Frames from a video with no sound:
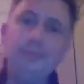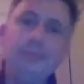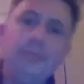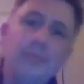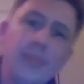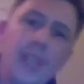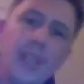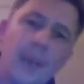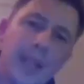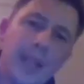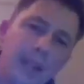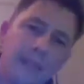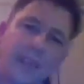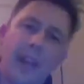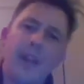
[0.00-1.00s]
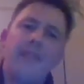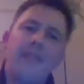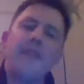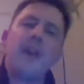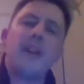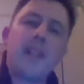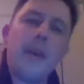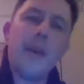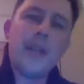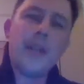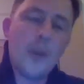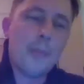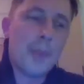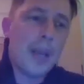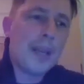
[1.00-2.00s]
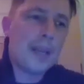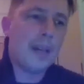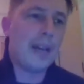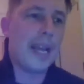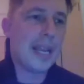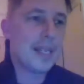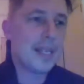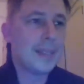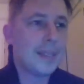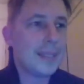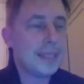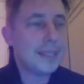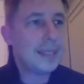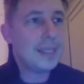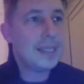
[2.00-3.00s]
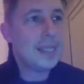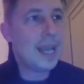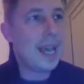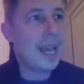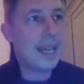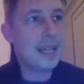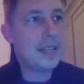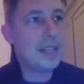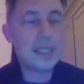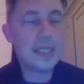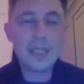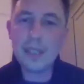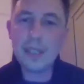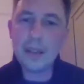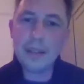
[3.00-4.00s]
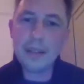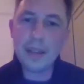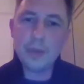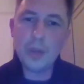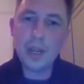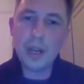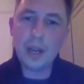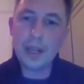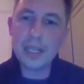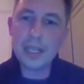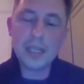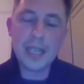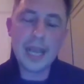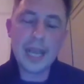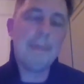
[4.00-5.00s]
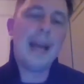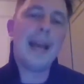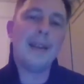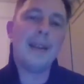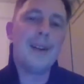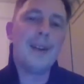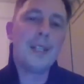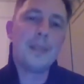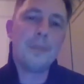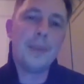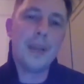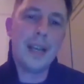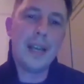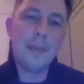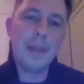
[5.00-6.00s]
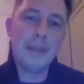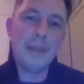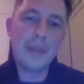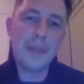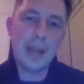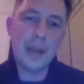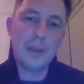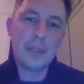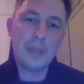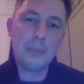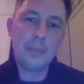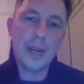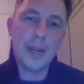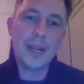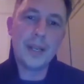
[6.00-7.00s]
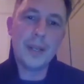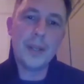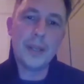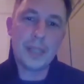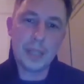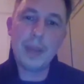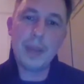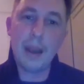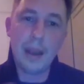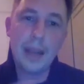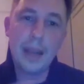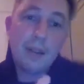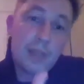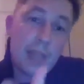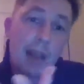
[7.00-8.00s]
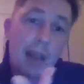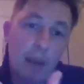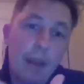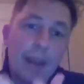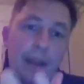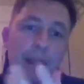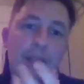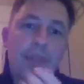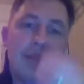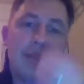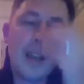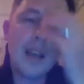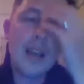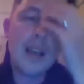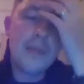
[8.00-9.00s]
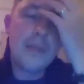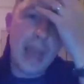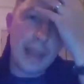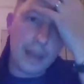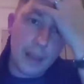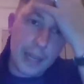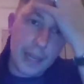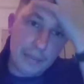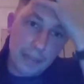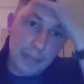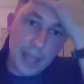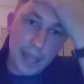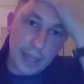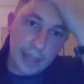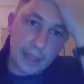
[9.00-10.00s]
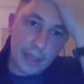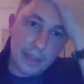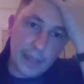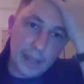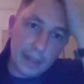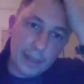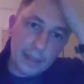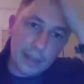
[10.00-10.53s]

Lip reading: when you kind of first go into a bird hide and you just kind of think, well, I can see a mallard, but everything else I'm pretty clueless about. And it was that kind of thing. And I think